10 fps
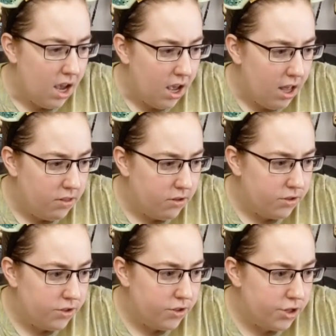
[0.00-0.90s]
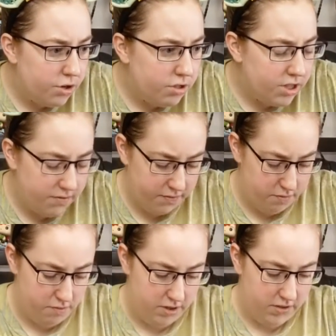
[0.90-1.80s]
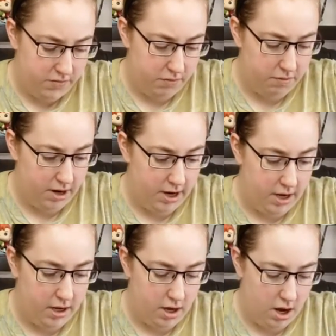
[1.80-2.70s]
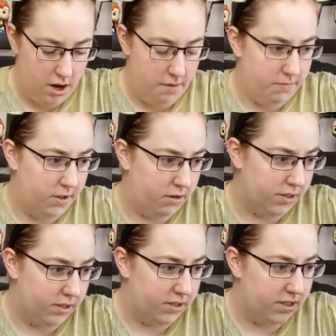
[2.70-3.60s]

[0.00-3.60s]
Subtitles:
And there's two different ones for Raya. There's a